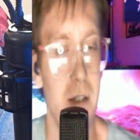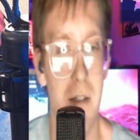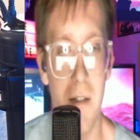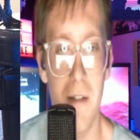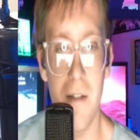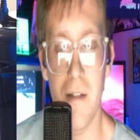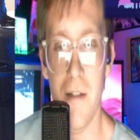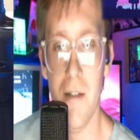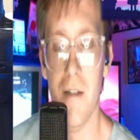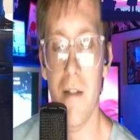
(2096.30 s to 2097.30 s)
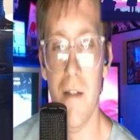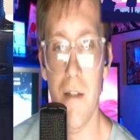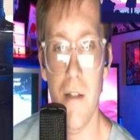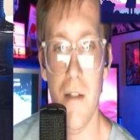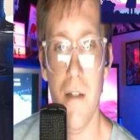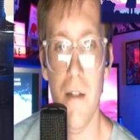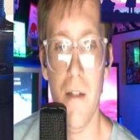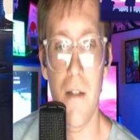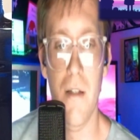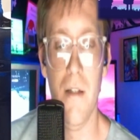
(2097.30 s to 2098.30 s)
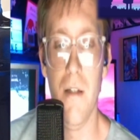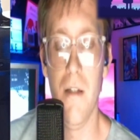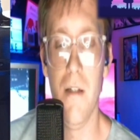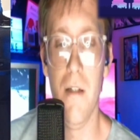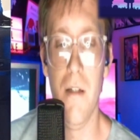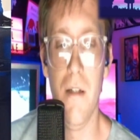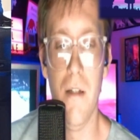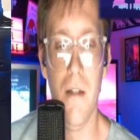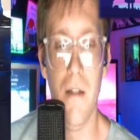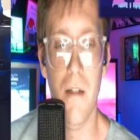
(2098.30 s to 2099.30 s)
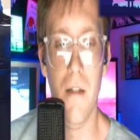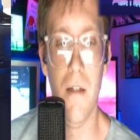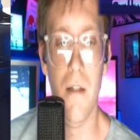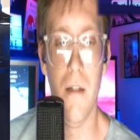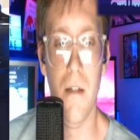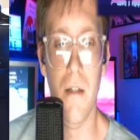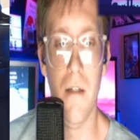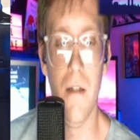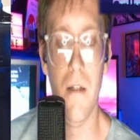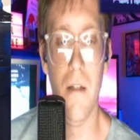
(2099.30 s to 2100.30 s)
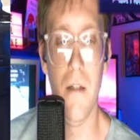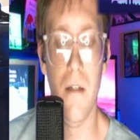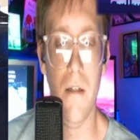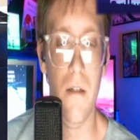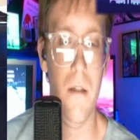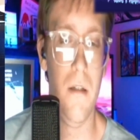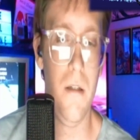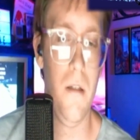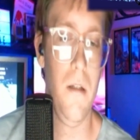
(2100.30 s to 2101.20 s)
The person shown says nothing.